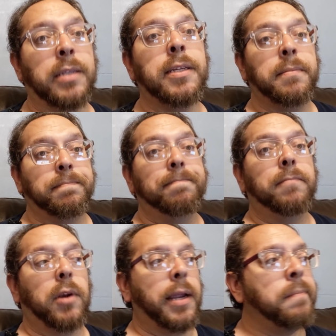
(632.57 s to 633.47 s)
That's it,
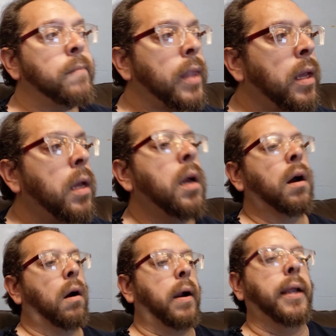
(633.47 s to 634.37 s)
right?
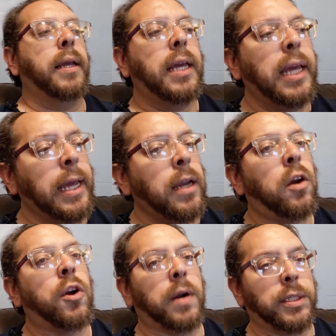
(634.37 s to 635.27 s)
All right,
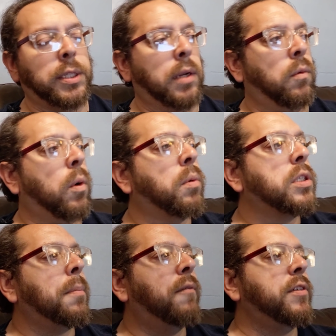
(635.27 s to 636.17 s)
he crushed it. What
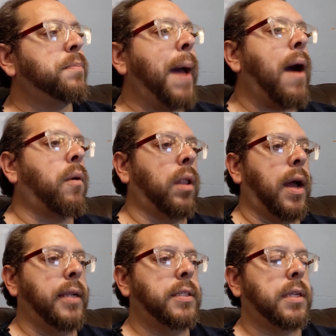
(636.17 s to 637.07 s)
were some of his power
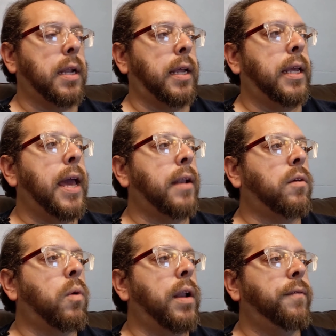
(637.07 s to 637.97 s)
lines tonight? He
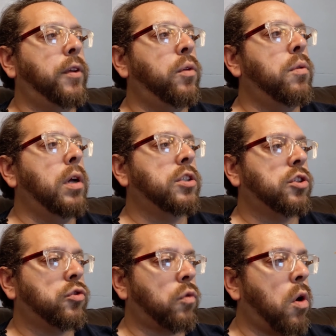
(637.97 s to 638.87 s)
had quite a few
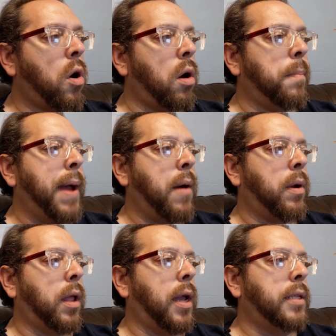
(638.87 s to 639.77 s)
strong
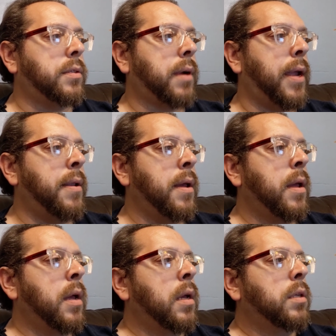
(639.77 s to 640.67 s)
power lines, right?
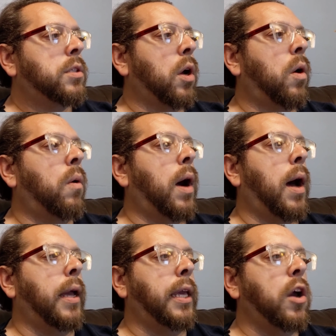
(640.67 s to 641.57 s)
So
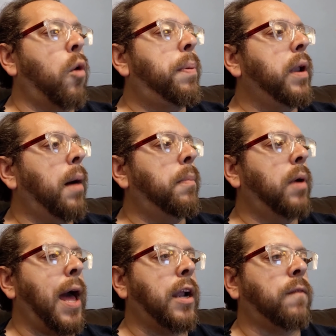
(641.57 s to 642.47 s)
uh, he opened
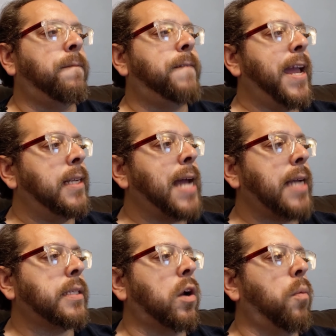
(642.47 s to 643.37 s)
up, had a
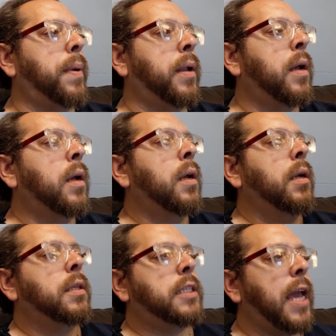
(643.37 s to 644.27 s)
fantastic open.
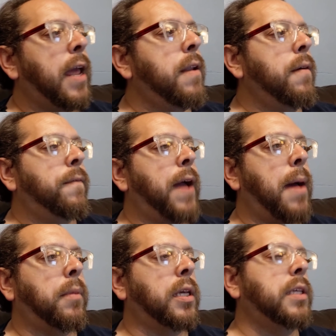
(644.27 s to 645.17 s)
10
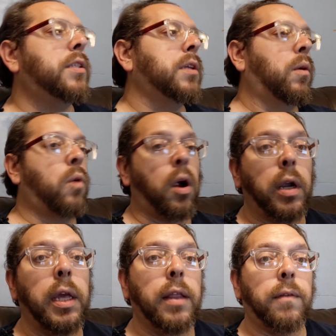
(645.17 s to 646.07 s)
families are
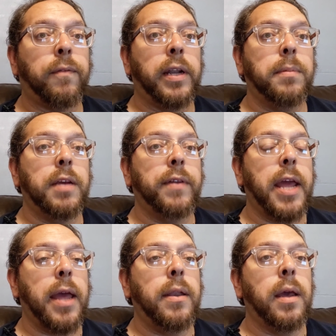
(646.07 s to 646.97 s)
going to get the freedom
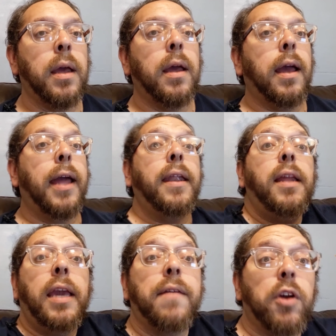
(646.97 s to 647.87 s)
dividend. And
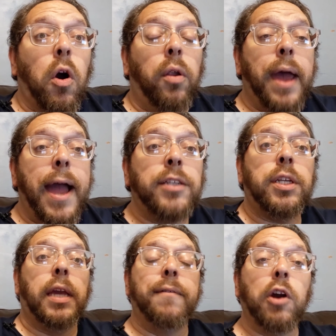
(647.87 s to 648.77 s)
then he gave a call to
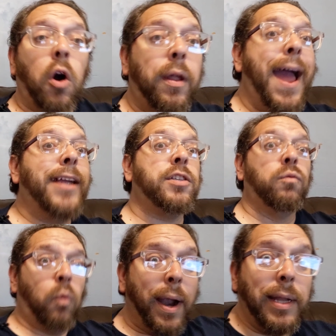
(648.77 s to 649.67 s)
action. He gave a call to
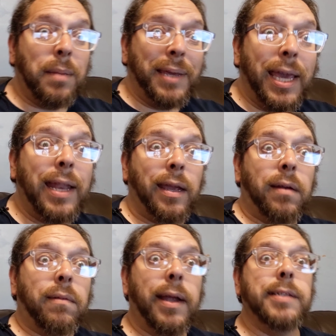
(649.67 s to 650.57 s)
action right at the
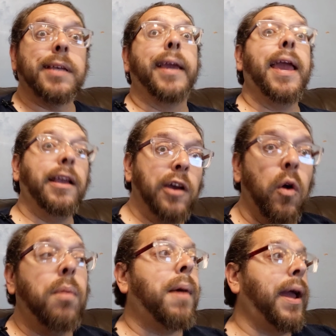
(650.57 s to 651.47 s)
beginning, right? He's like, "Hey,
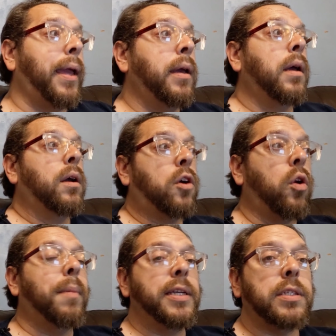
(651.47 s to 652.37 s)
go to my
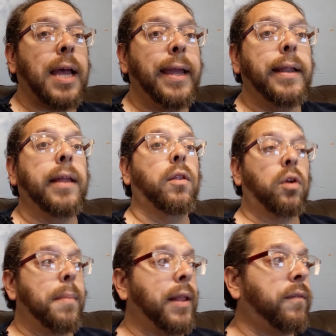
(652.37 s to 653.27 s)
go to my site and
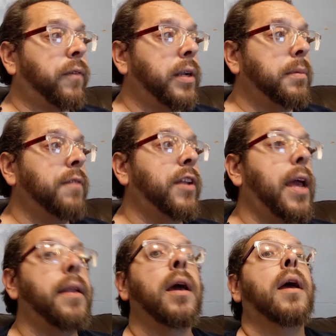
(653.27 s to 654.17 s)
learn about the freedom
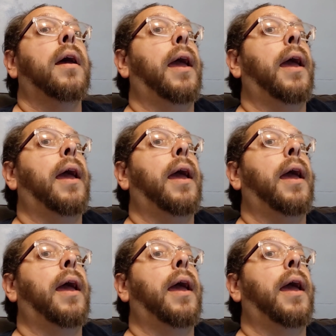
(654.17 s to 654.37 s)
dividend.